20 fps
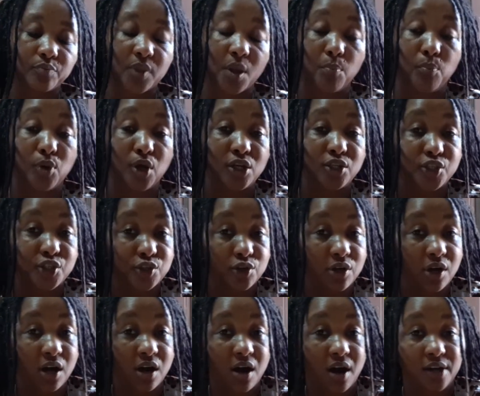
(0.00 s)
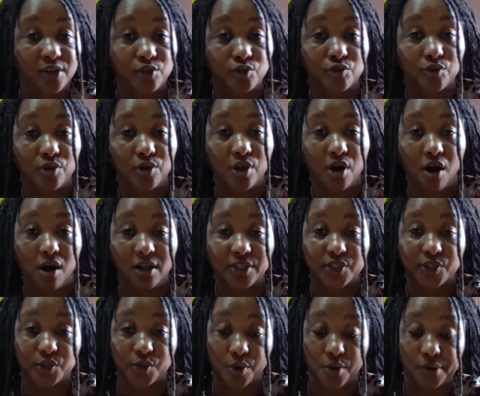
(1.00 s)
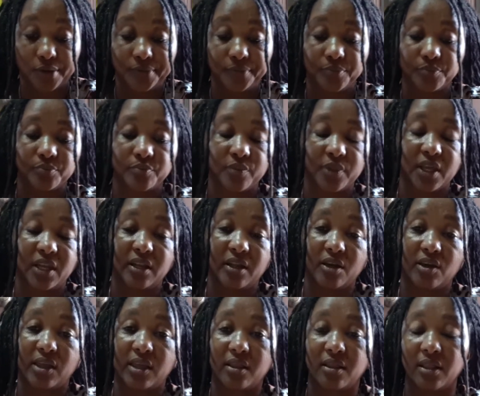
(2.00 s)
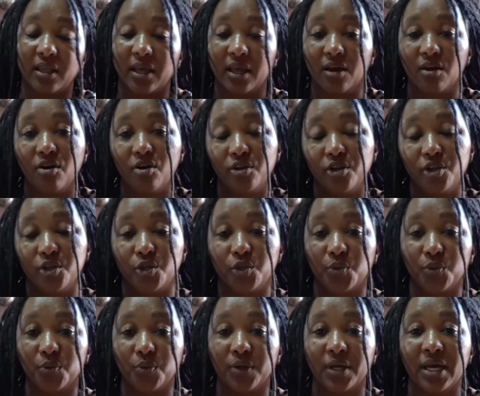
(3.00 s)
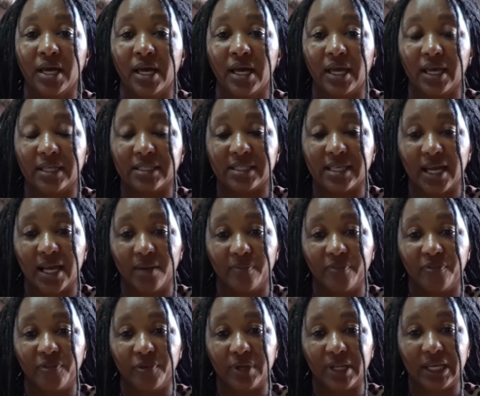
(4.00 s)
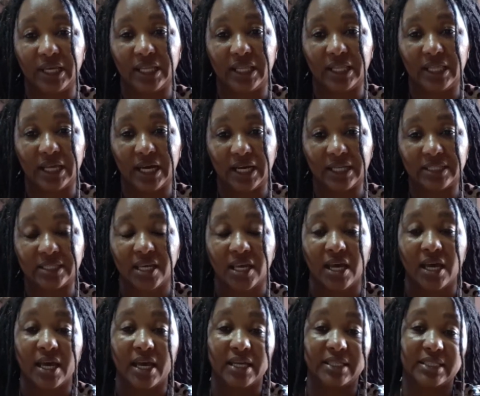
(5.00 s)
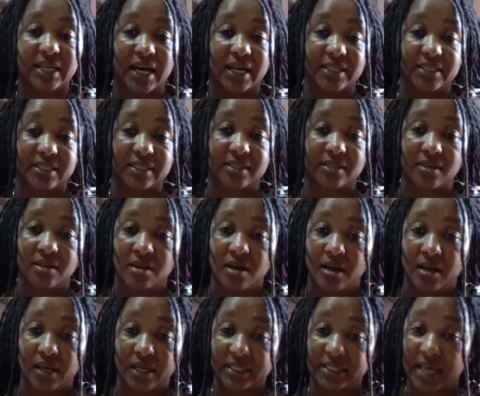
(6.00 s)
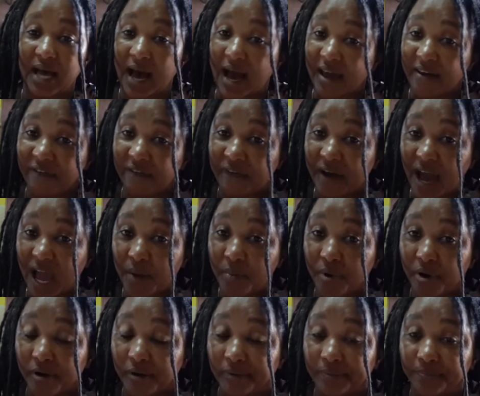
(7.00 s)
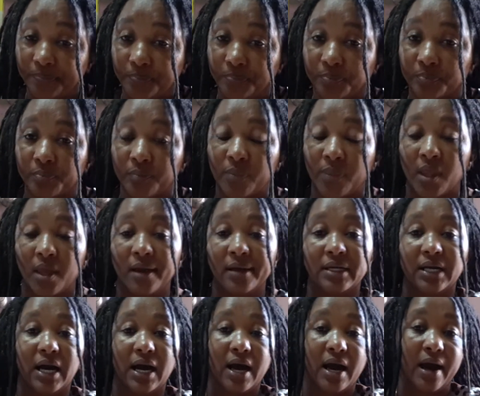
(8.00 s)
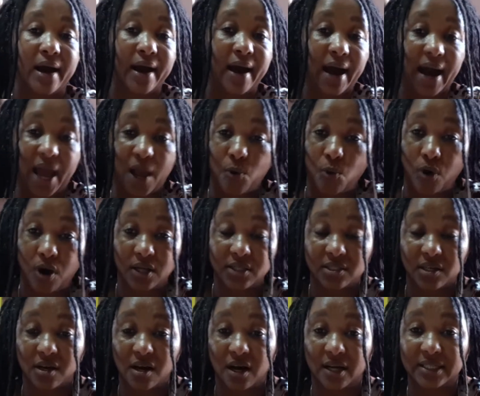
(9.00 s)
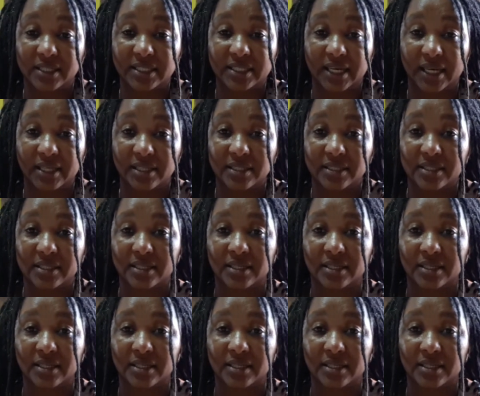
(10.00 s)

Blood sugar control also, the honeydew is helpful in that. It's high fiber, high water content,